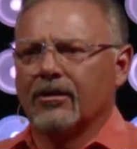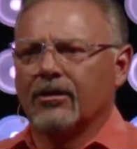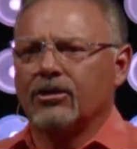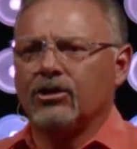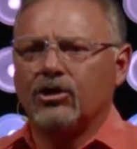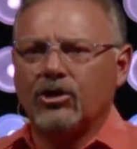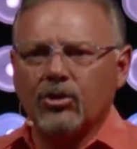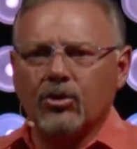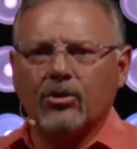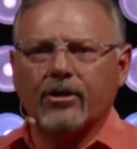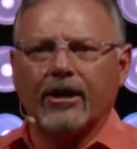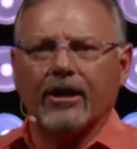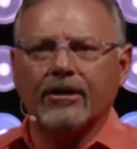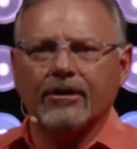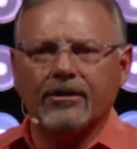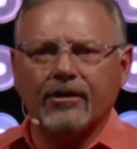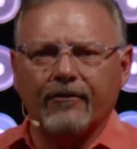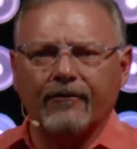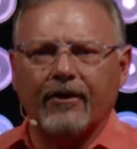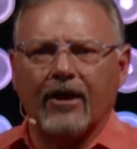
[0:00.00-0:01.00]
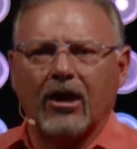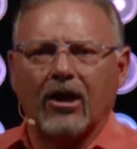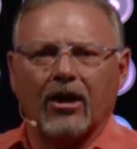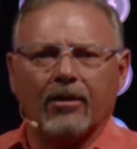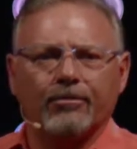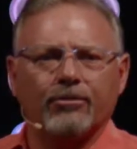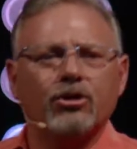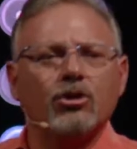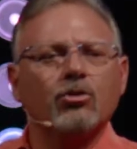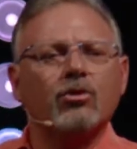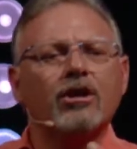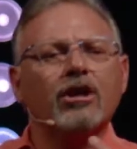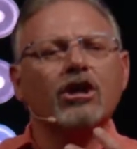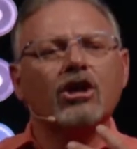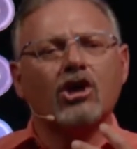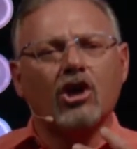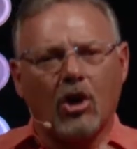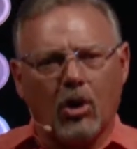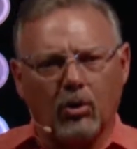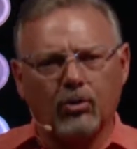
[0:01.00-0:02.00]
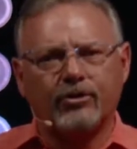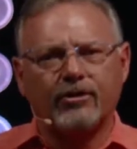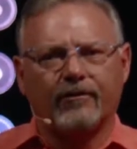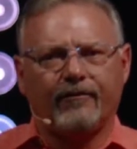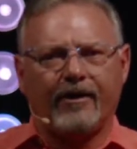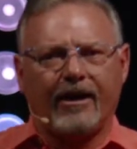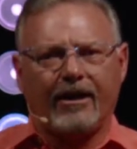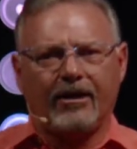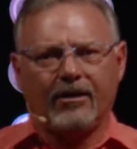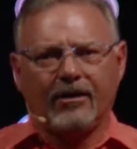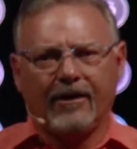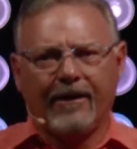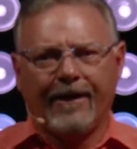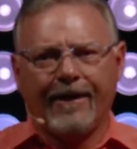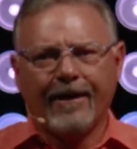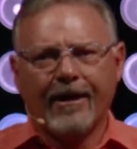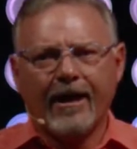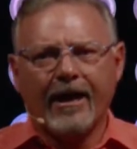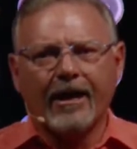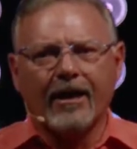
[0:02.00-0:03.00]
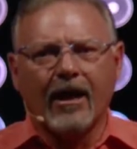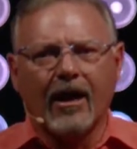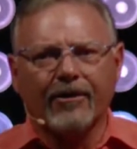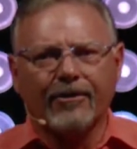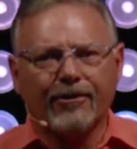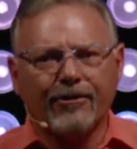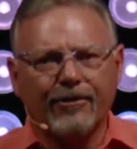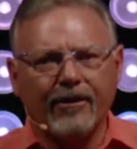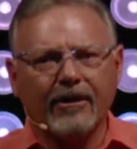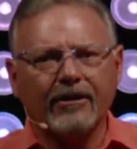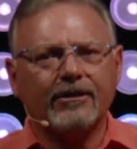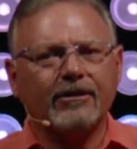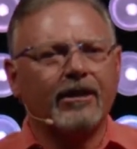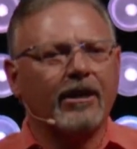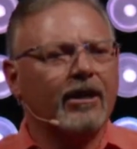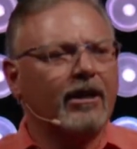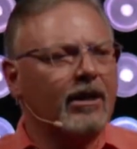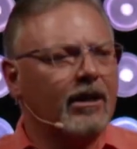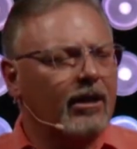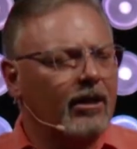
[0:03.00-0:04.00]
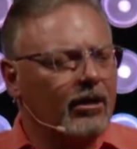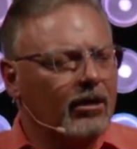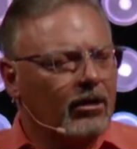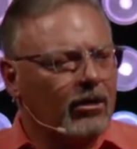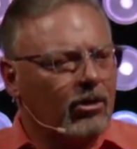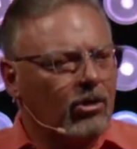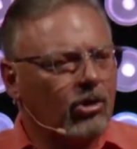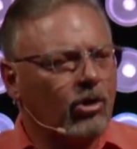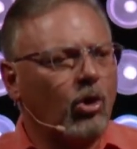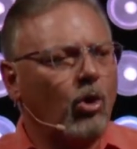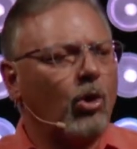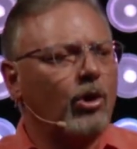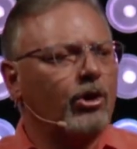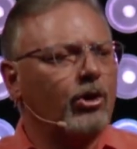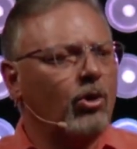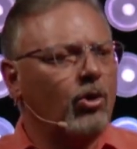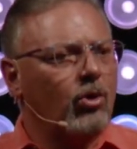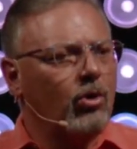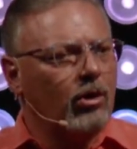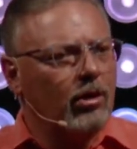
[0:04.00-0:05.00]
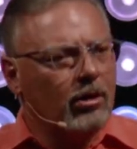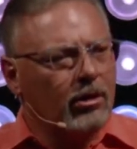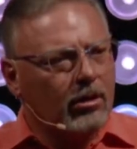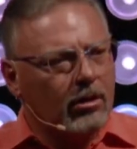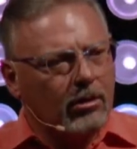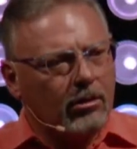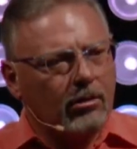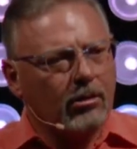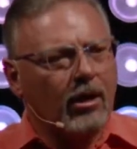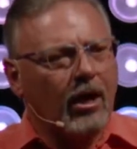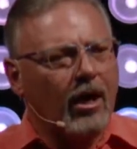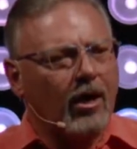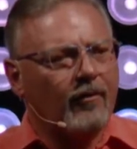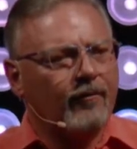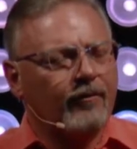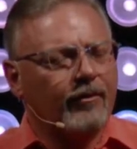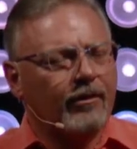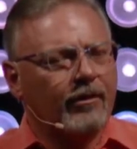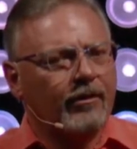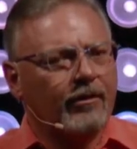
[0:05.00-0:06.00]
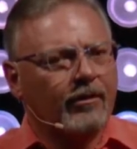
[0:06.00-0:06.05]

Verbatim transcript: you can develop, you can cultivate an authentic, loyal love.